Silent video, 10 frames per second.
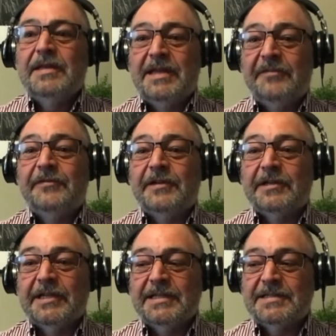
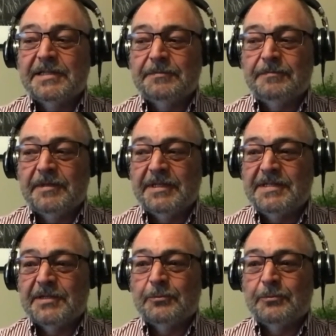Definitely, it's a it's a